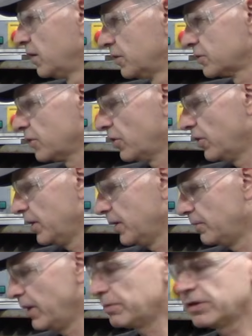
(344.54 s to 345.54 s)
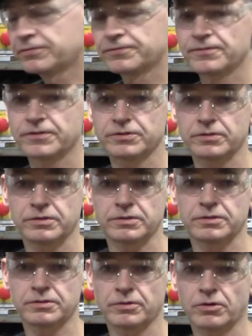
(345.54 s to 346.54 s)
so maybe
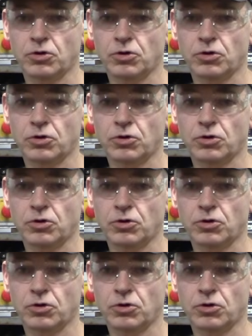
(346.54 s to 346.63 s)
you're